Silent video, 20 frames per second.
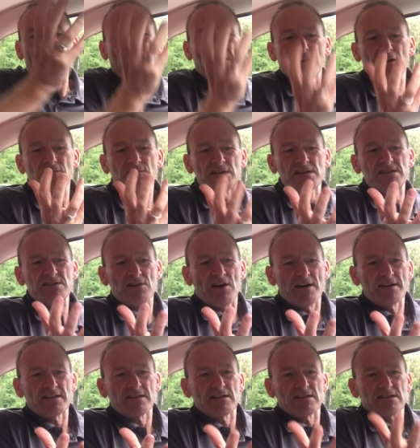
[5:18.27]
And you've
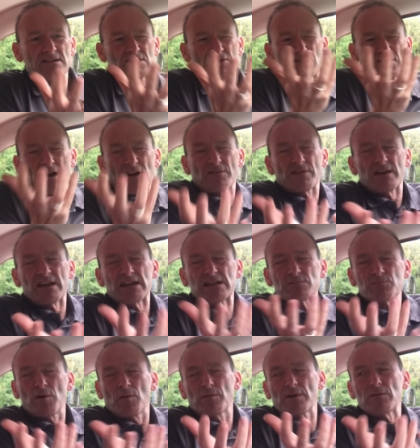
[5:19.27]
decided that the travelling is
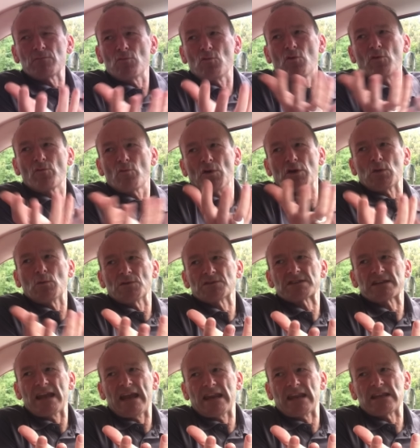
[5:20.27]
probably more of what you want
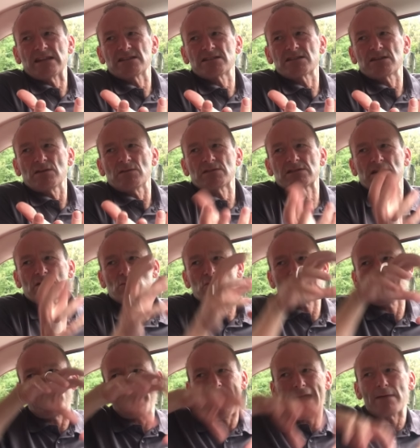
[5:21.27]
to get into. So
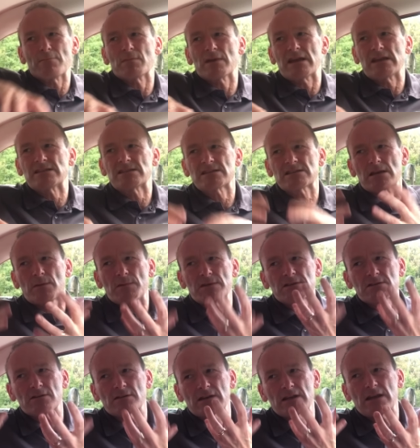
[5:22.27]
what that means is
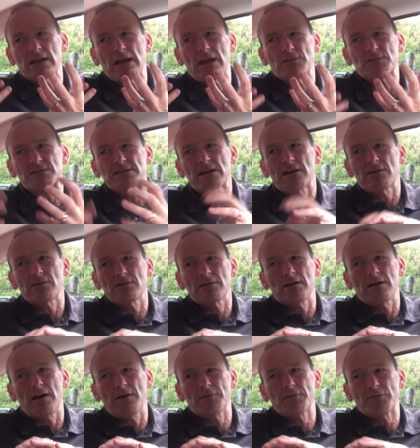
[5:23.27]
something's got to give. So
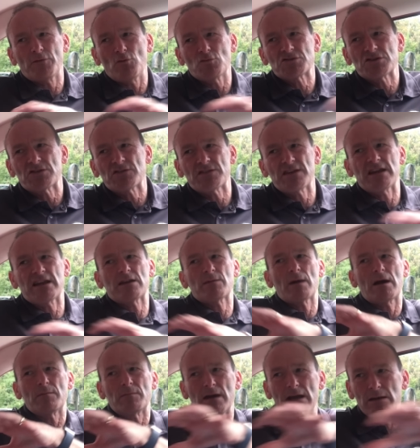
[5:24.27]
unfortunately, thinking
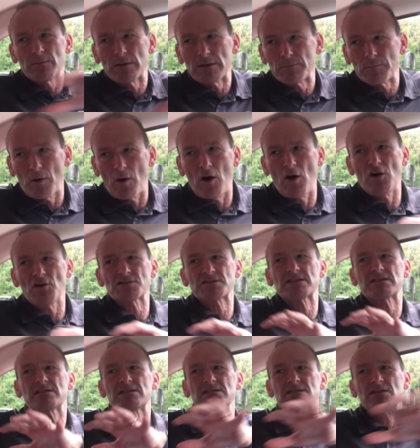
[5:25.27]
about maybe
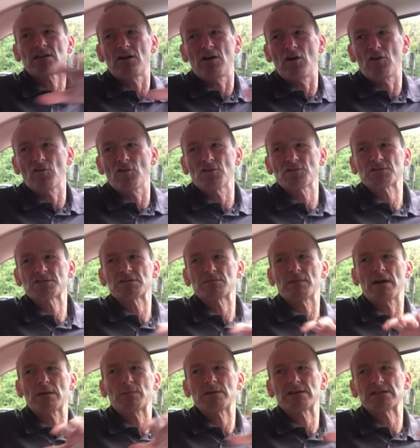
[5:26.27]
passing this car on to maybe